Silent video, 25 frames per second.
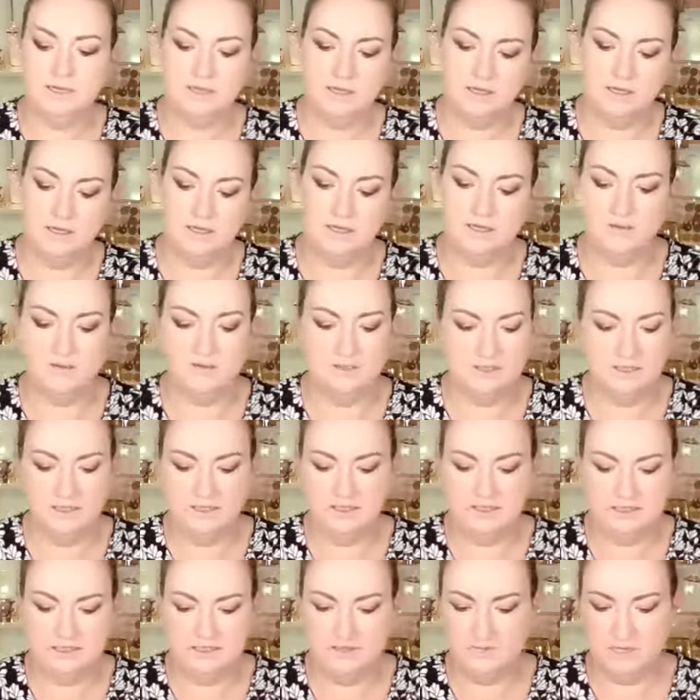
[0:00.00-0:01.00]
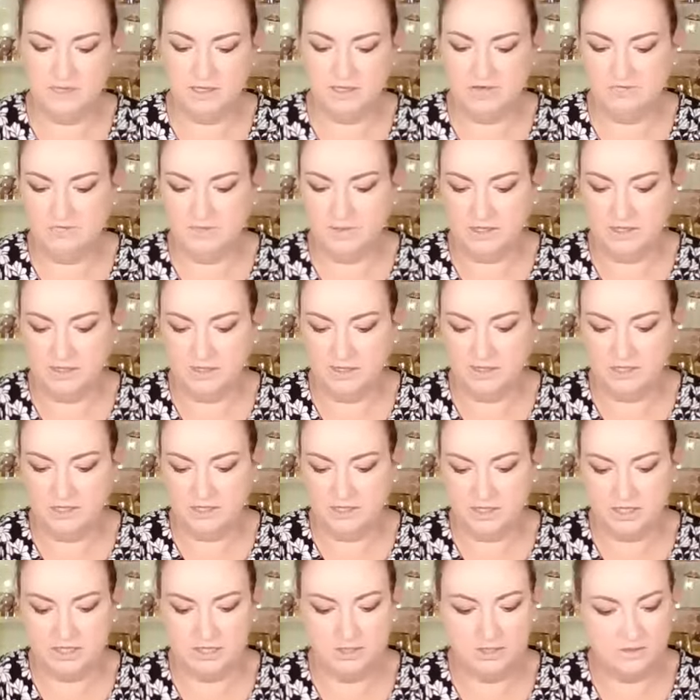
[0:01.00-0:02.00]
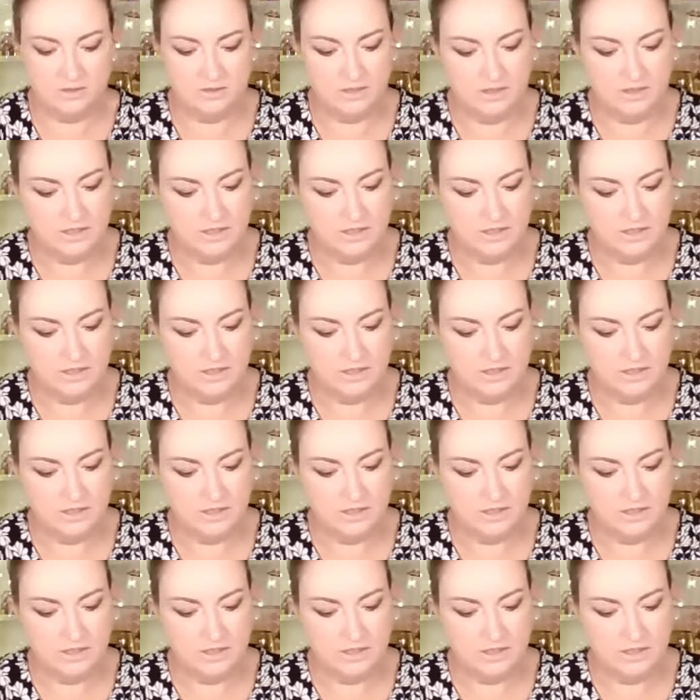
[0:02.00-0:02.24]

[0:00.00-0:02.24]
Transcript: Now, I think this might even be eyeshadow.